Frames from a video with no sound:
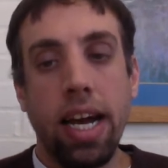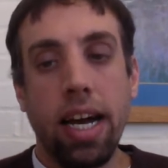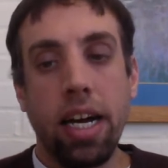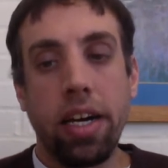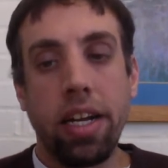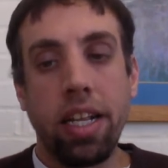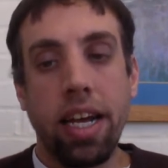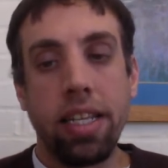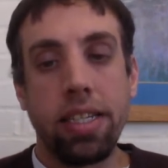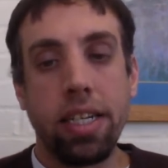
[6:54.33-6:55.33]
a
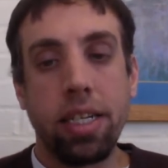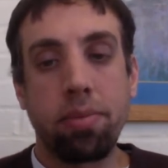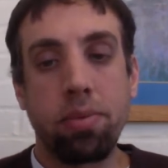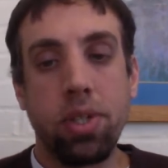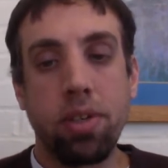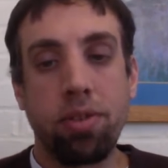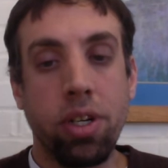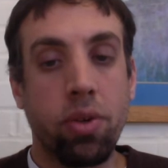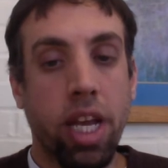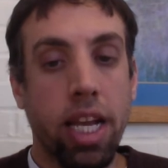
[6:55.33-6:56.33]
lot of times if we
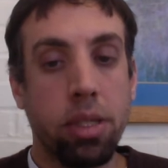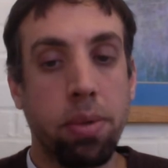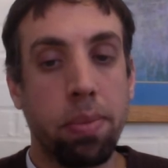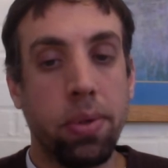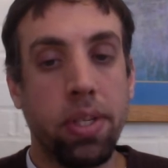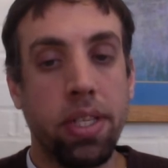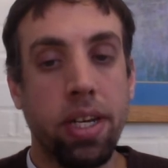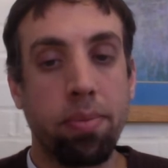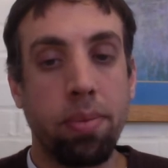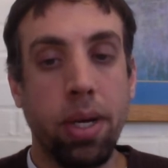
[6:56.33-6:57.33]
don't catch people in
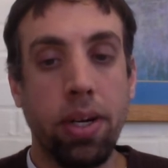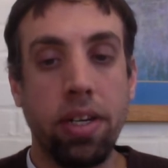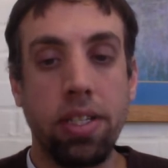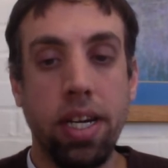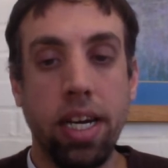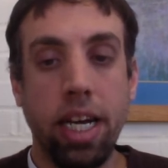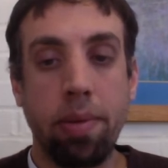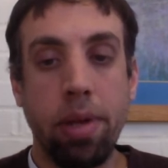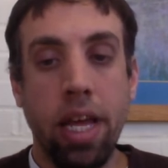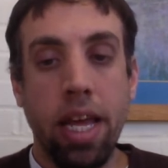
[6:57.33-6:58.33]
that period of
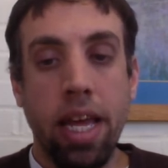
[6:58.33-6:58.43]
time,